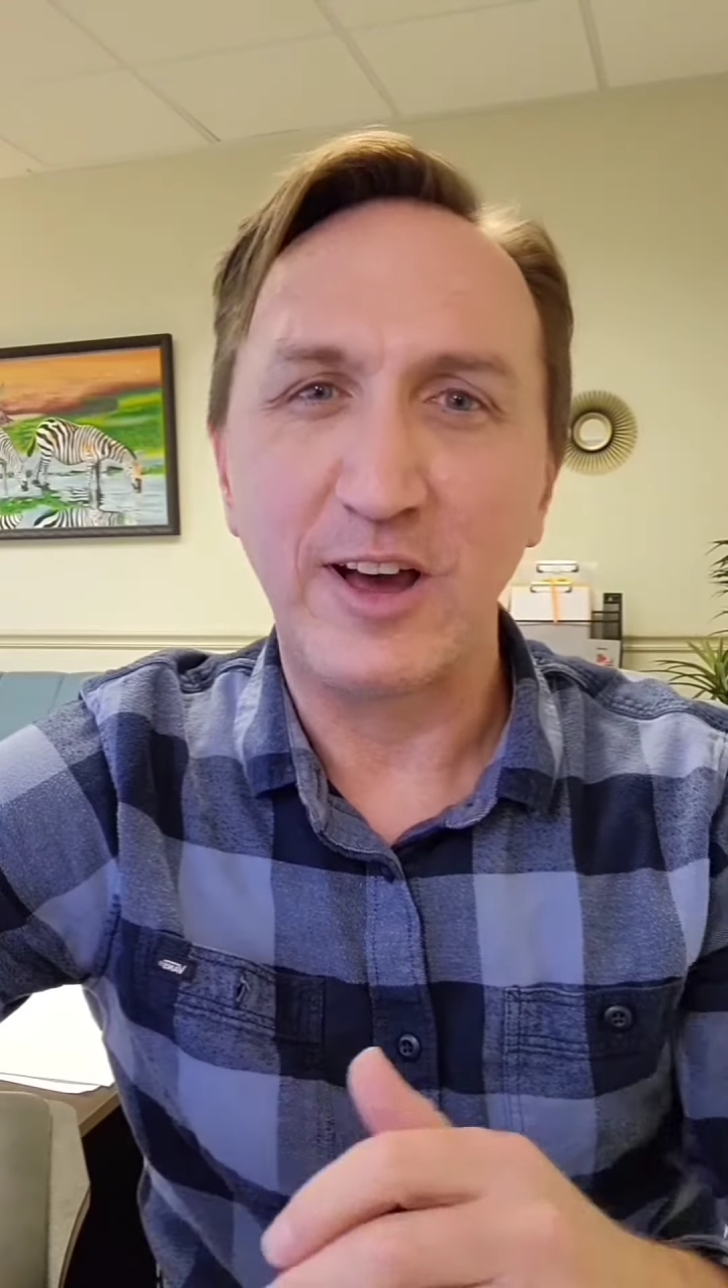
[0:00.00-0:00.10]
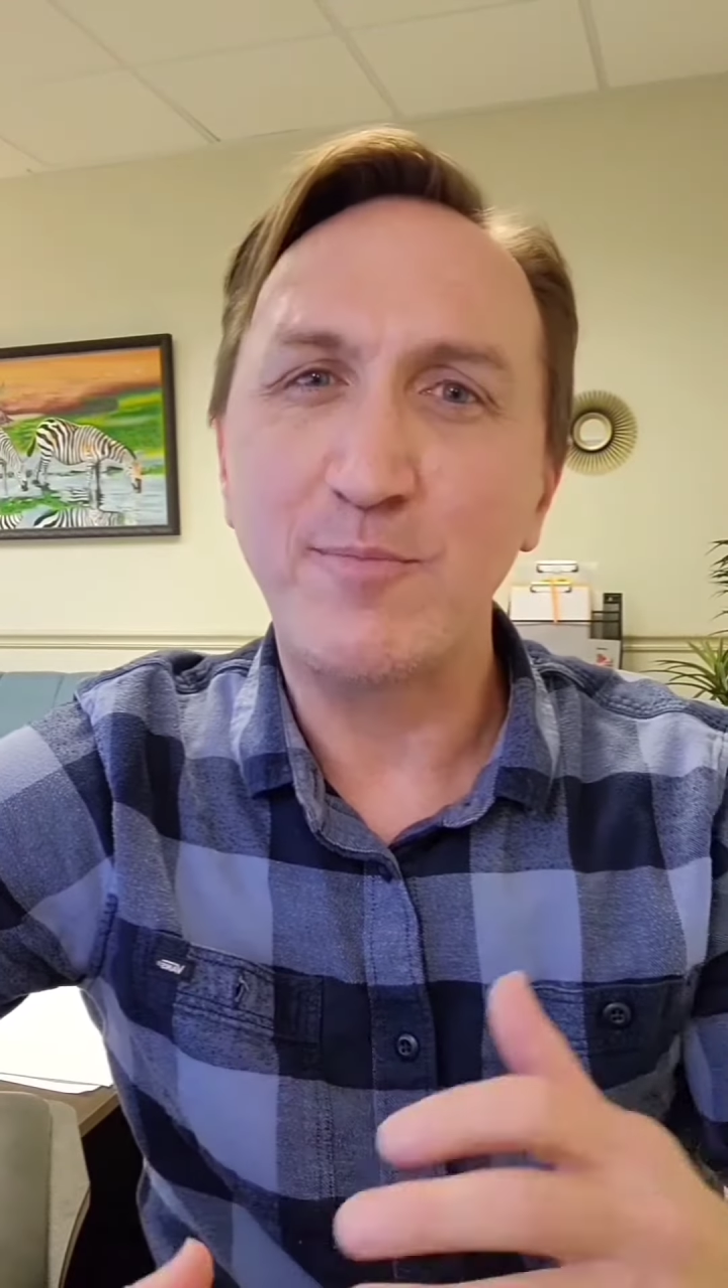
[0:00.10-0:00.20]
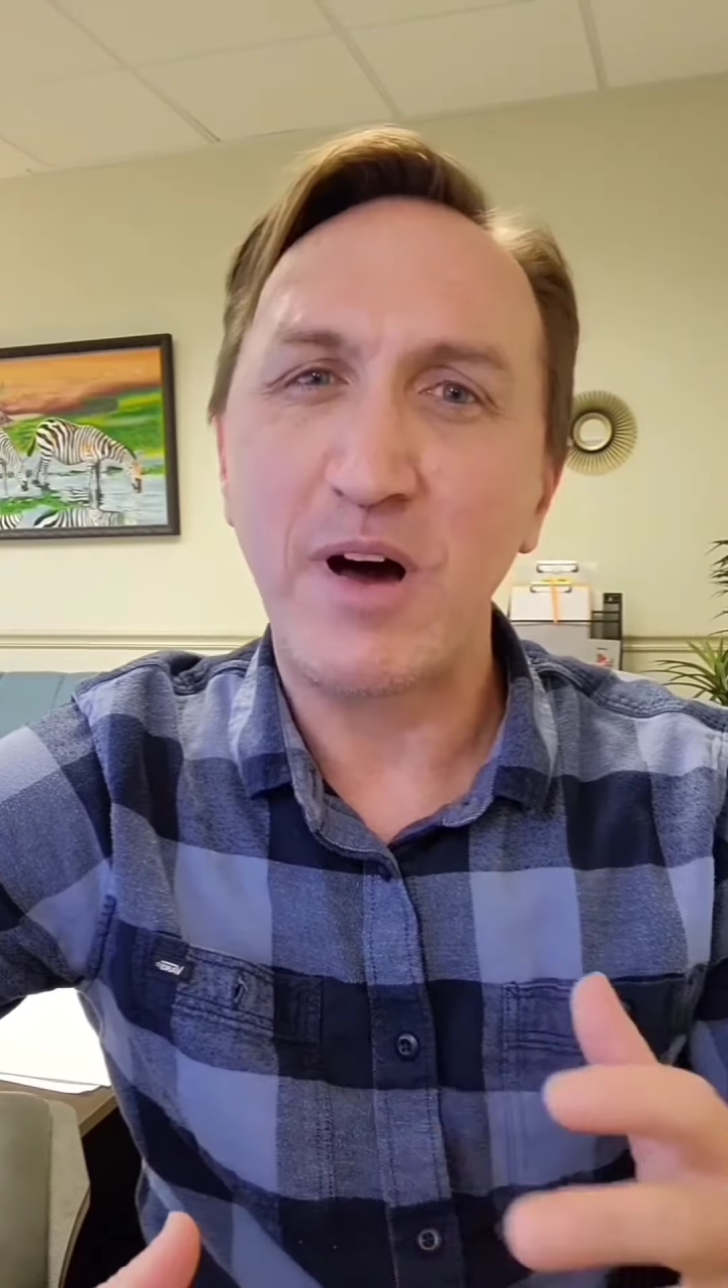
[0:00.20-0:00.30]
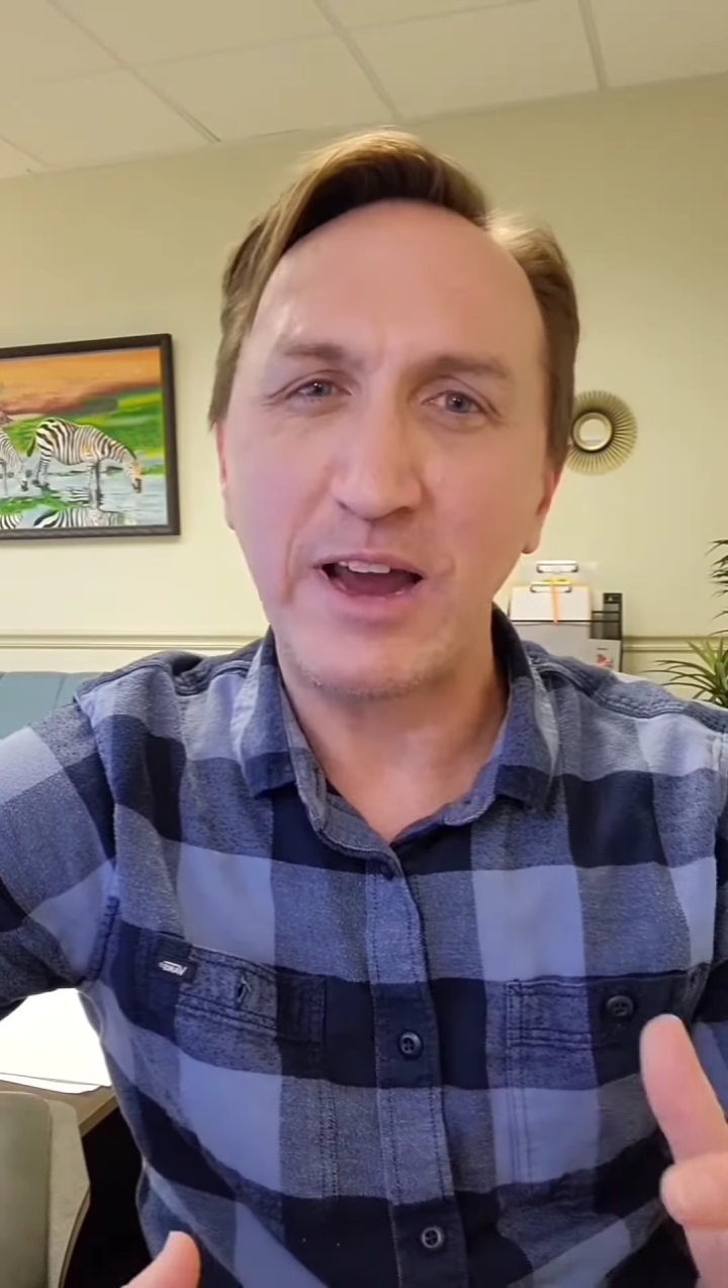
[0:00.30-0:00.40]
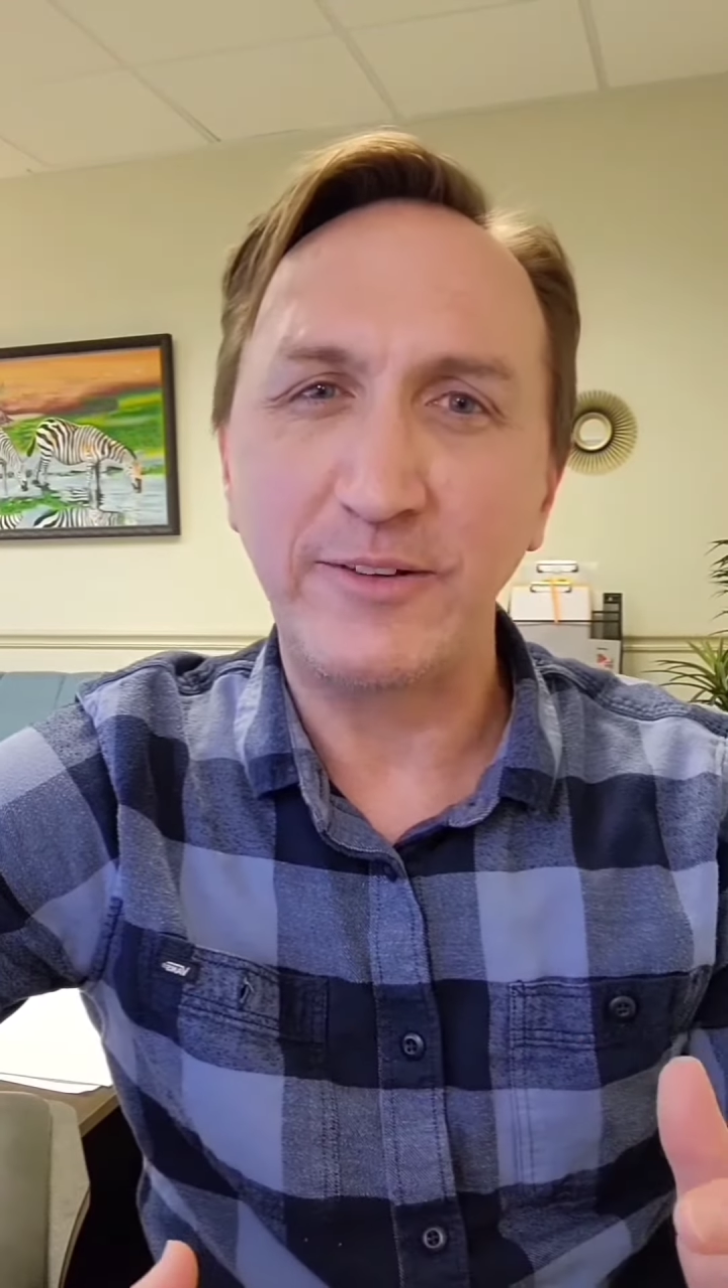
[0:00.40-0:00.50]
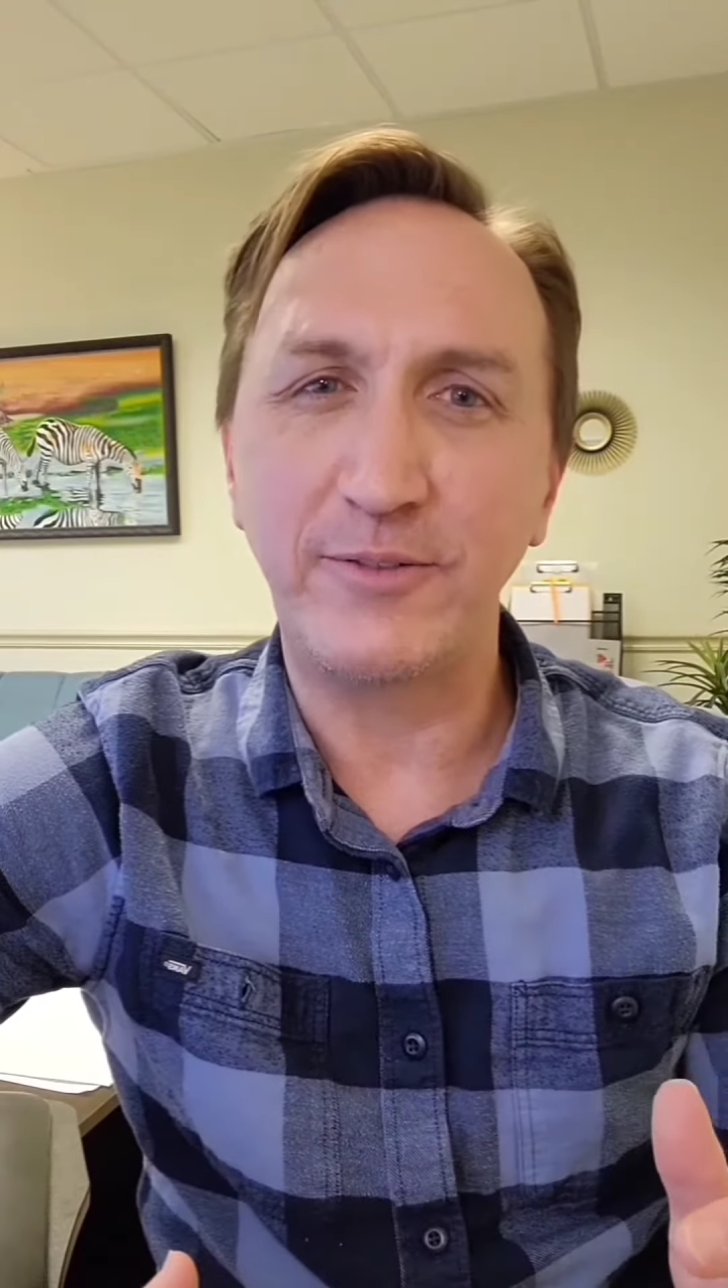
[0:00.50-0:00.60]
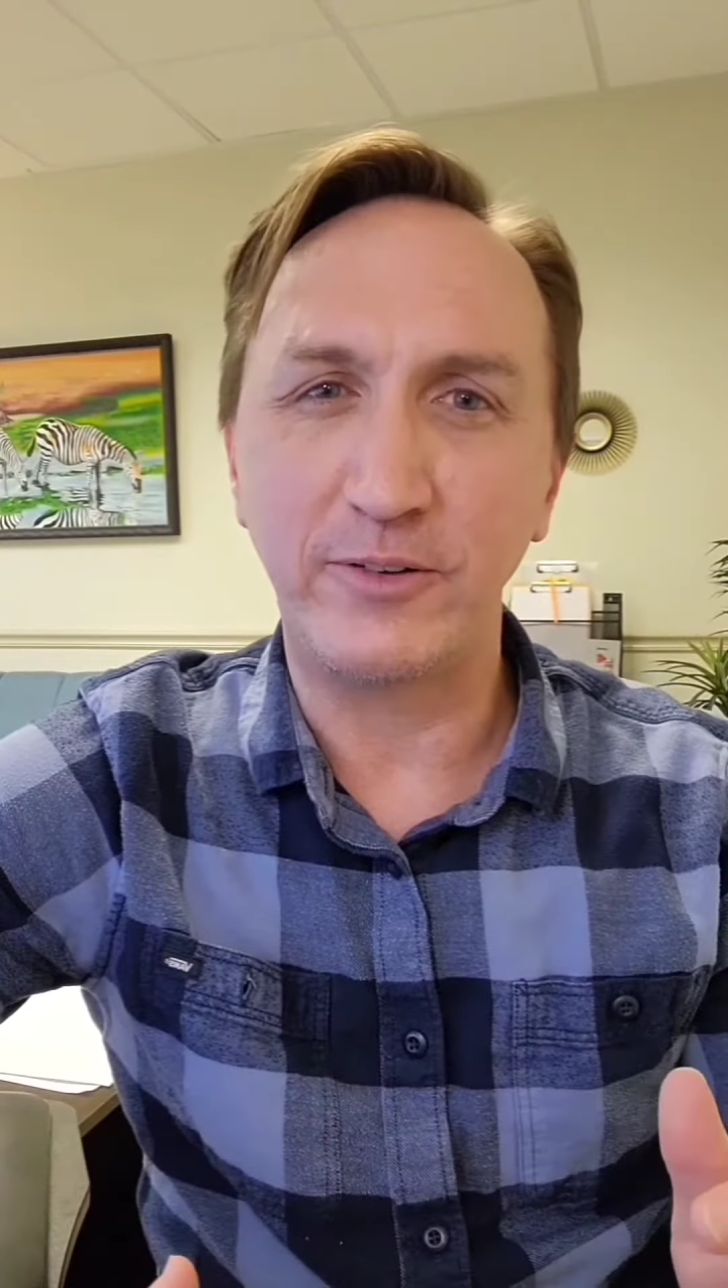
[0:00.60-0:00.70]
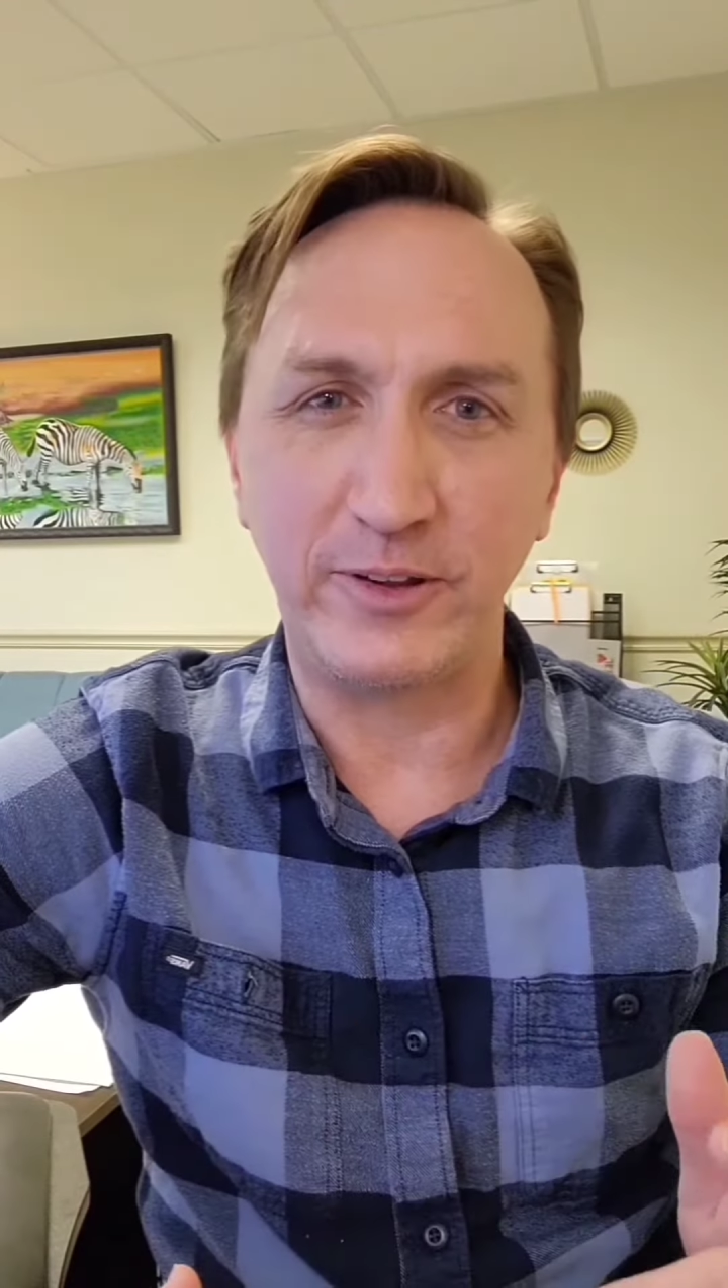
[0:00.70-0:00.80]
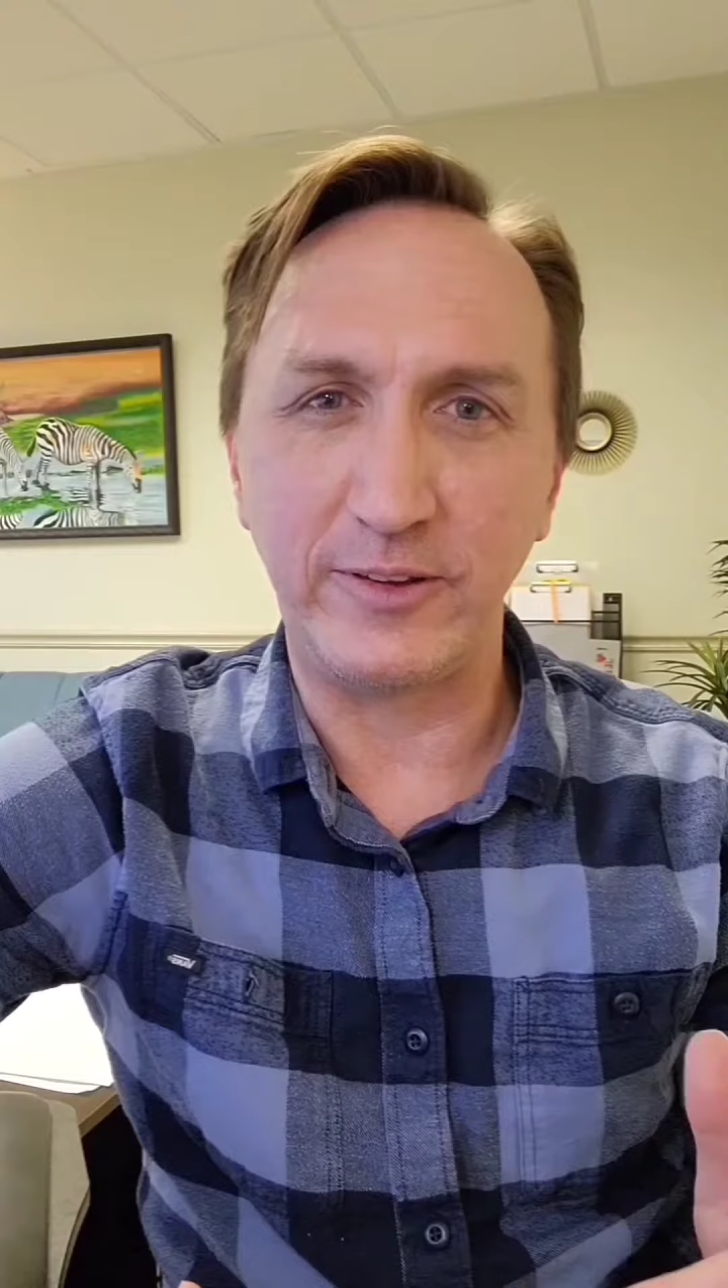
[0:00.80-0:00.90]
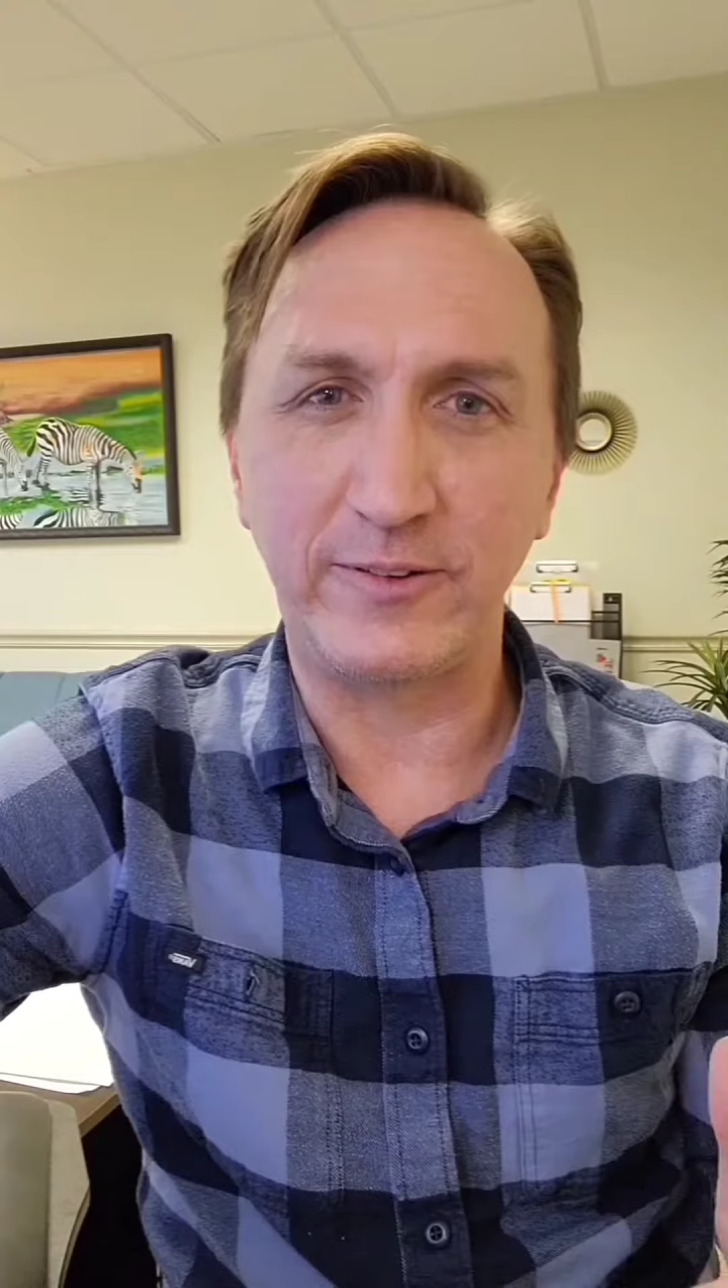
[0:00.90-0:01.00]

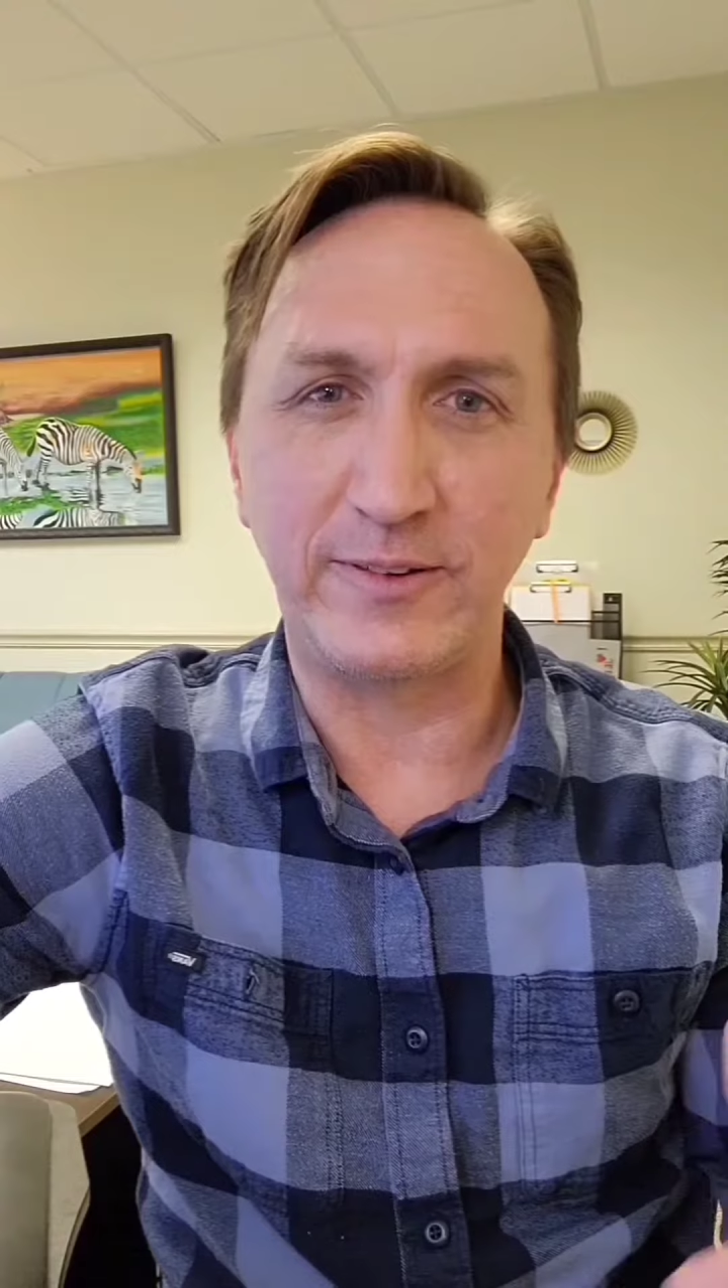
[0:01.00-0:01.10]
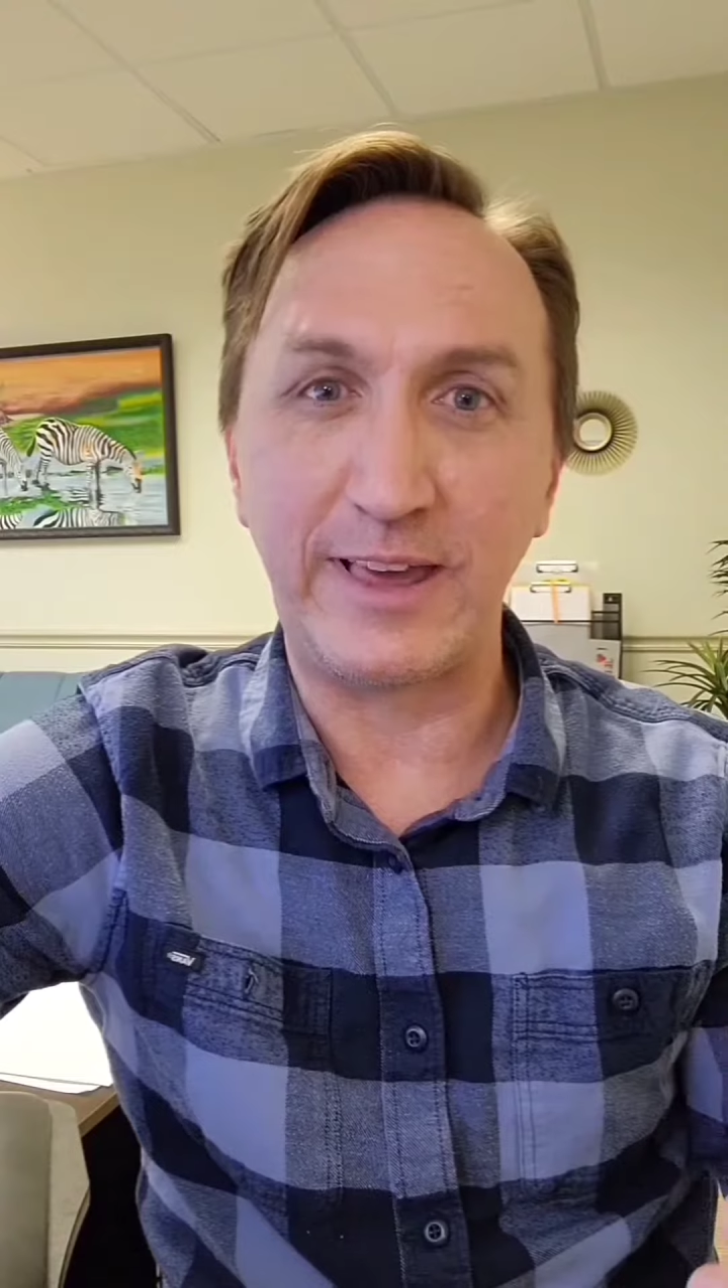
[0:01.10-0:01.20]
mindfulness